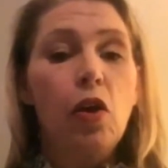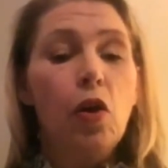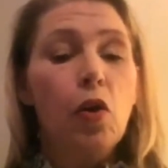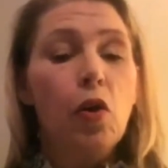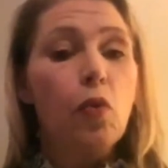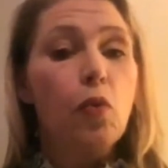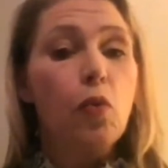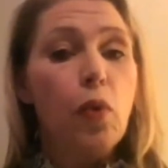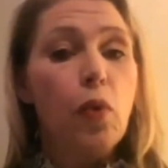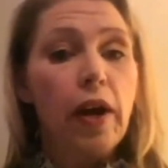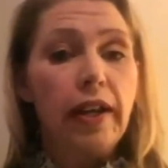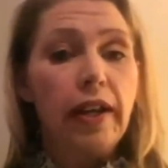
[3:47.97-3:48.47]

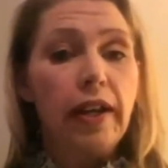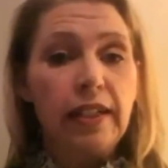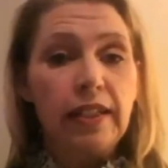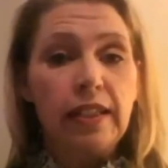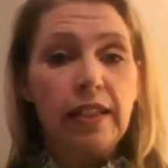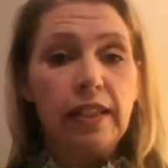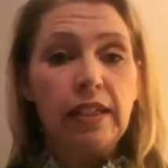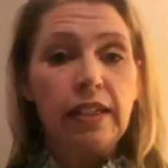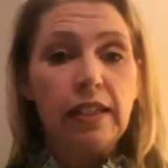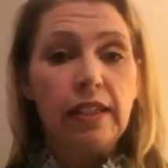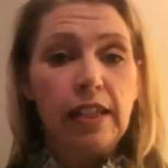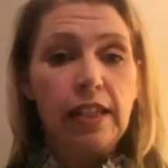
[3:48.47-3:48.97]
What is
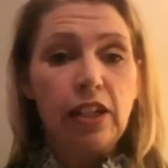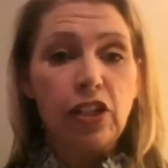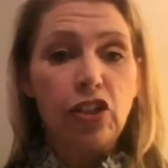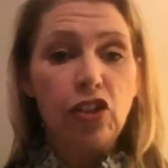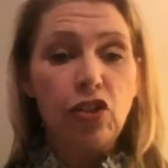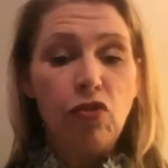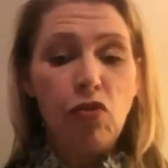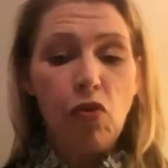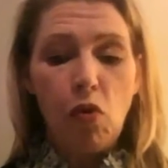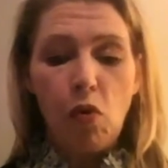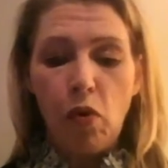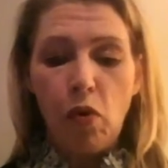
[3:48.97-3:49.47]
an
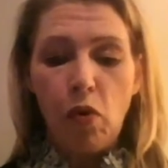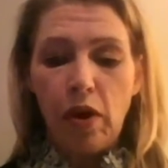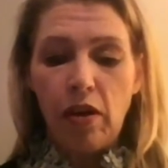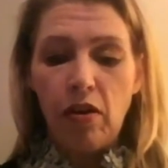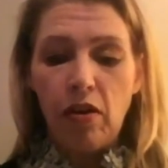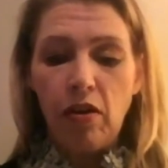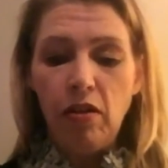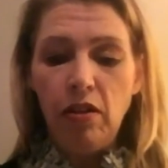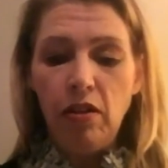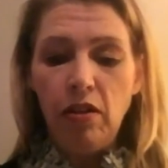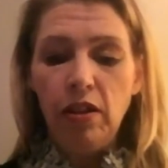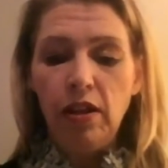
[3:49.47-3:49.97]
essential
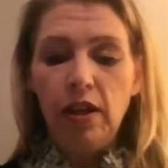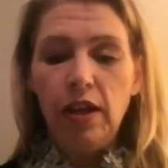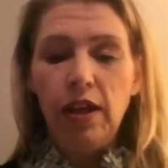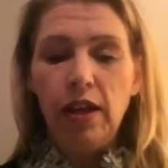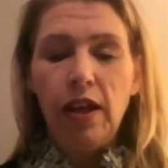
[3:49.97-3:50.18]
oil?